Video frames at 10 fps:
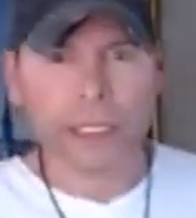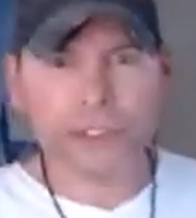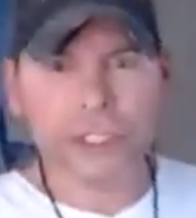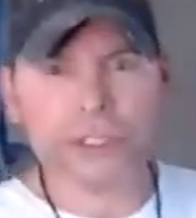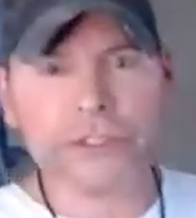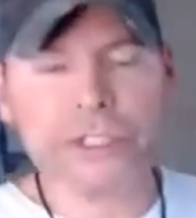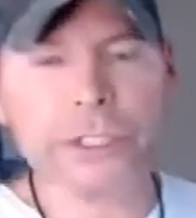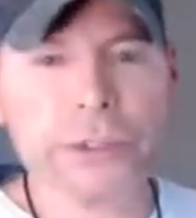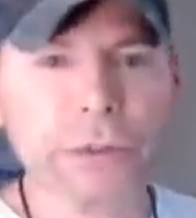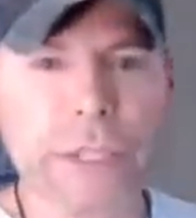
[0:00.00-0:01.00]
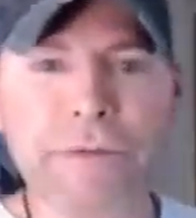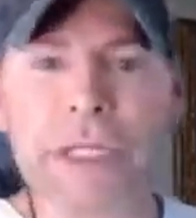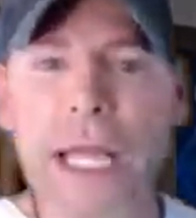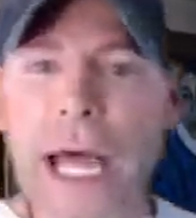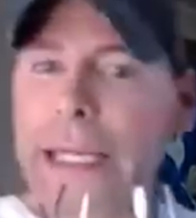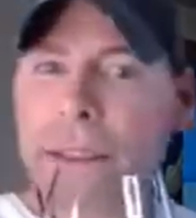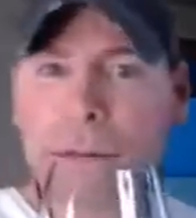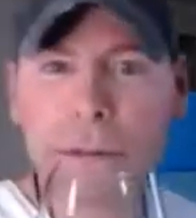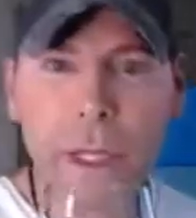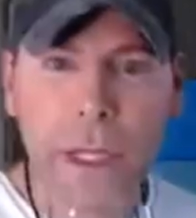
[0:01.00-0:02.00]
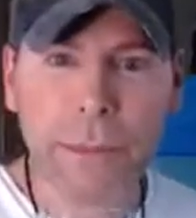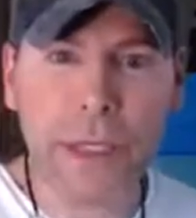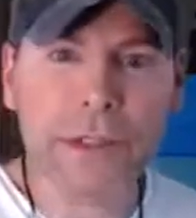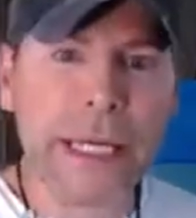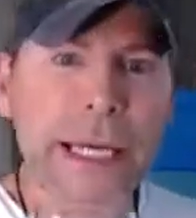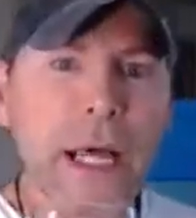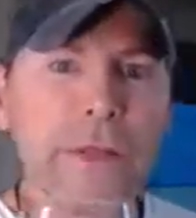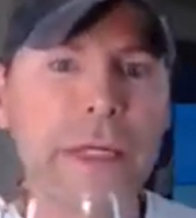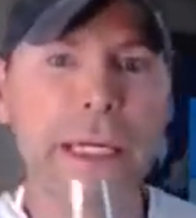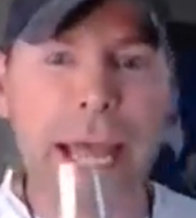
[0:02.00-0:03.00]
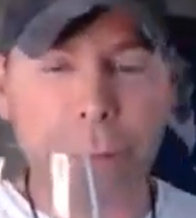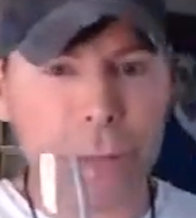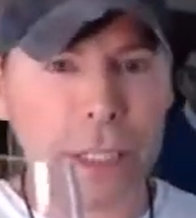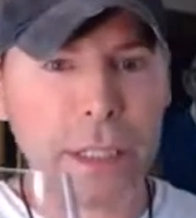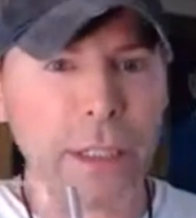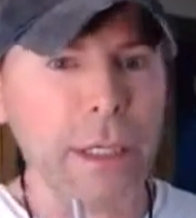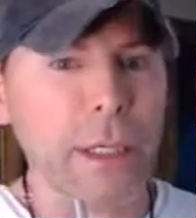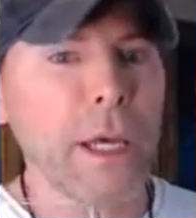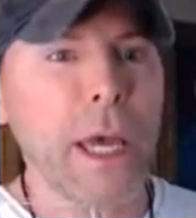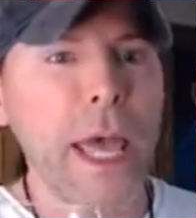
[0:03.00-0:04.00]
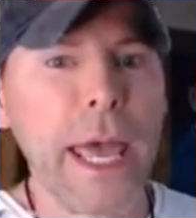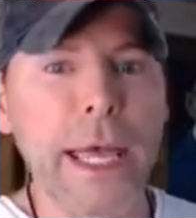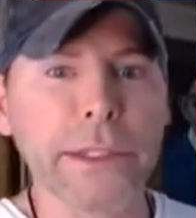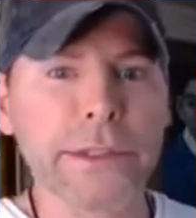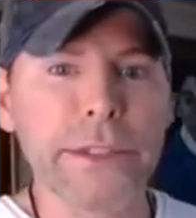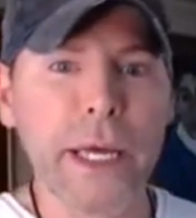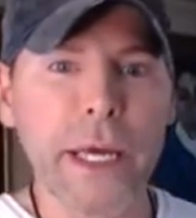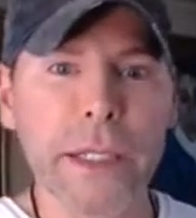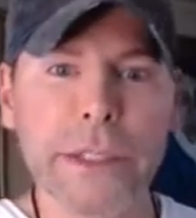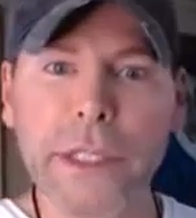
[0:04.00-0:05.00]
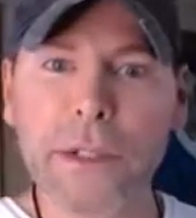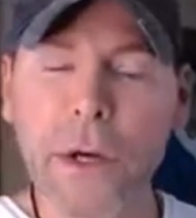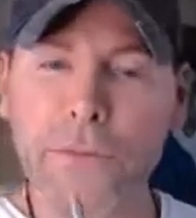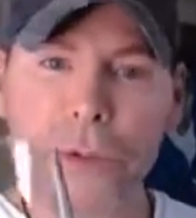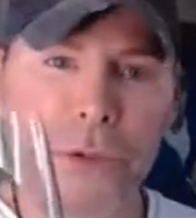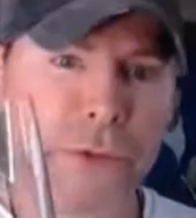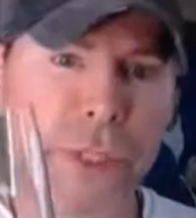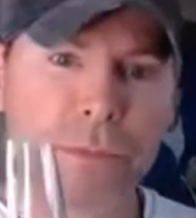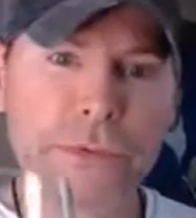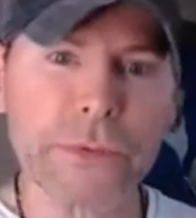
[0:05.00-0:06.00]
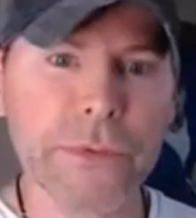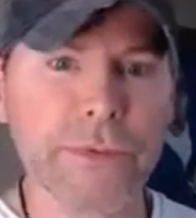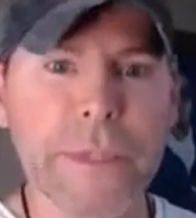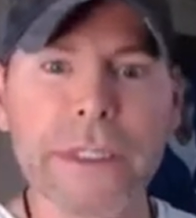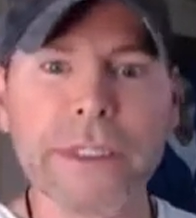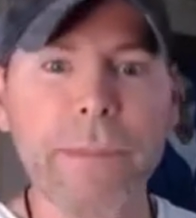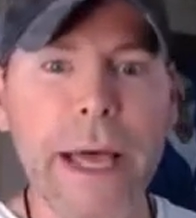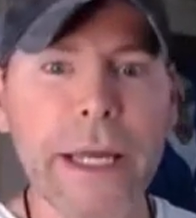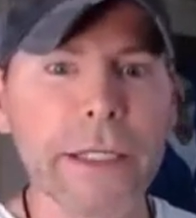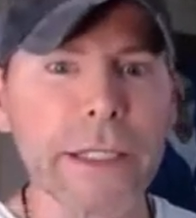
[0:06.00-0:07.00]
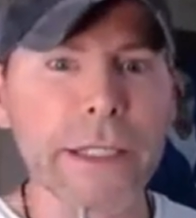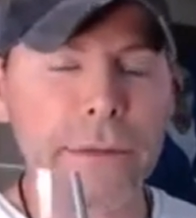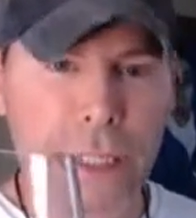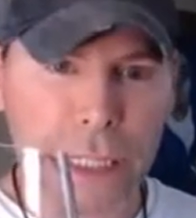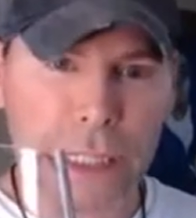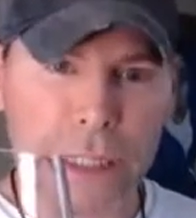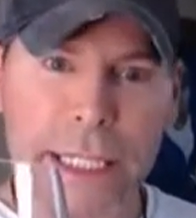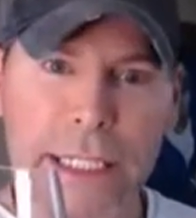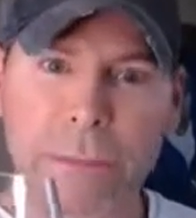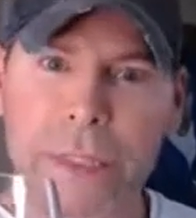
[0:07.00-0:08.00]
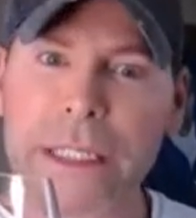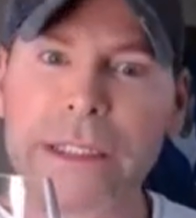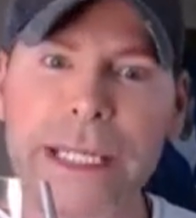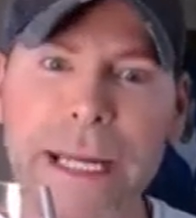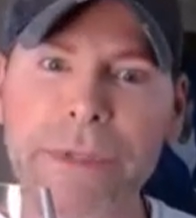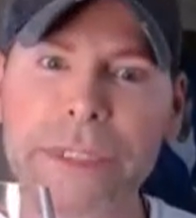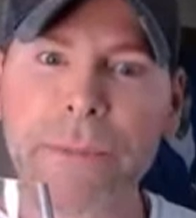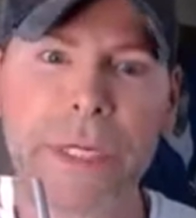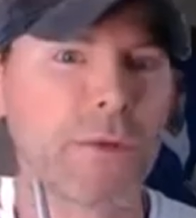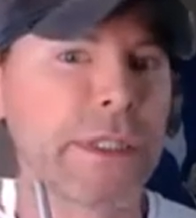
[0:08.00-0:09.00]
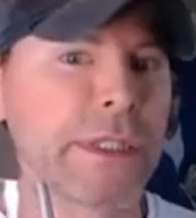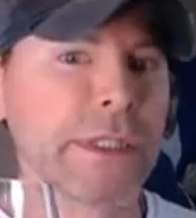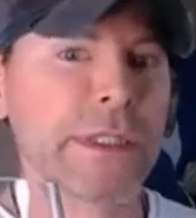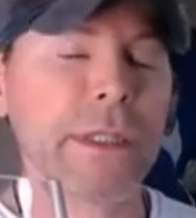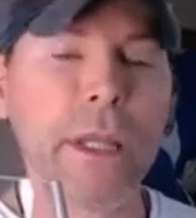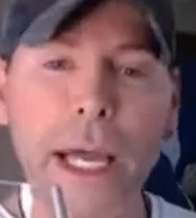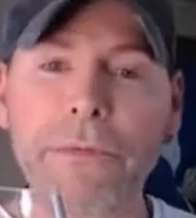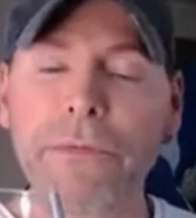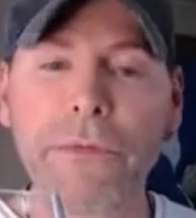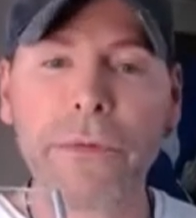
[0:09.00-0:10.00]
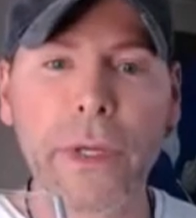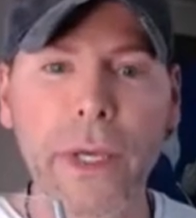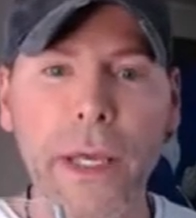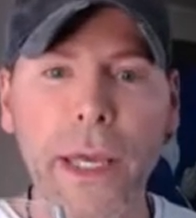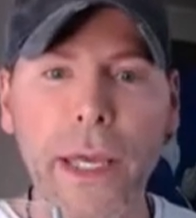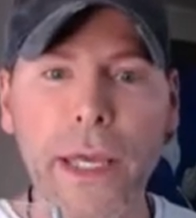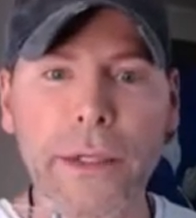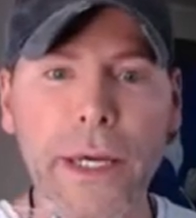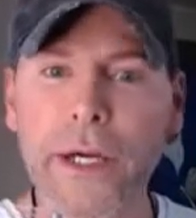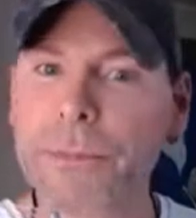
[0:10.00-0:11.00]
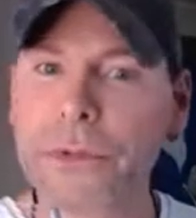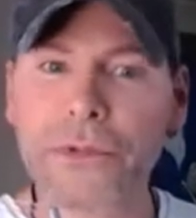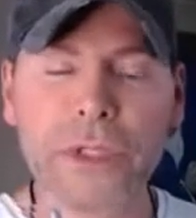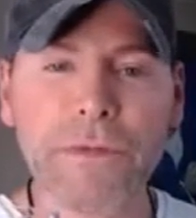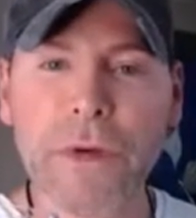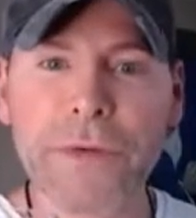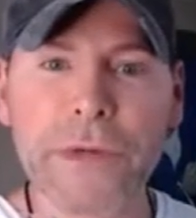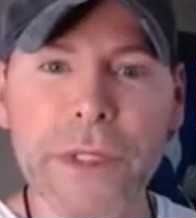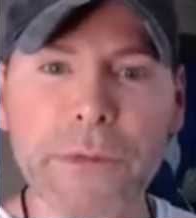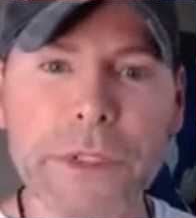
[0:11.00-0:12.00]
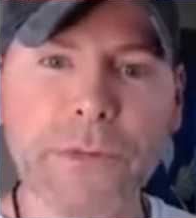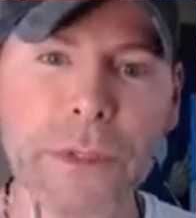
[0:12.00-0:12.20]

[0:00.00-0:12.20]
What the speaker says: Cheers to you. Love and light. May you stay healthy and happy. And, you know, go for your dreams. Be inspired and take big steps and big risks in life. And I hope you achieve everything you wish for.